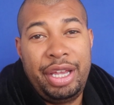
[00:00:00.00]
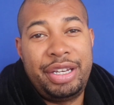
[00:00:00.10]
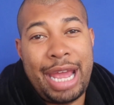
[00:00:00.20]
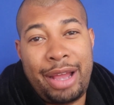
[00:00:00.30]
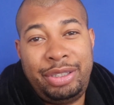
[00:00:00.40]

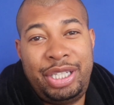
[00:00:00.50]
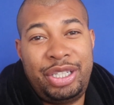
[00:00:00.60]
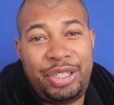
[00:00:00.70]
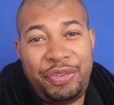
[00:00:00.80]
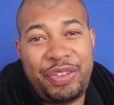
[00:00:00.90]
Now
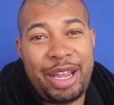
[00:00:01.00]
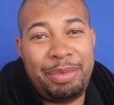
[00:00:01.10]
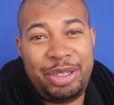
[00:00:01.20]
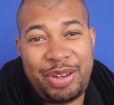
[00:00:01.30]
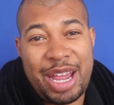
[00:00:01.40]
Tisha
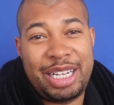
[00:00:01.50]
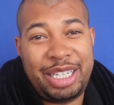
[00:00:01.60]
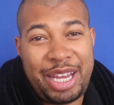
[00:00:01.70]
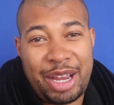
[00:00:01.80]
family trying to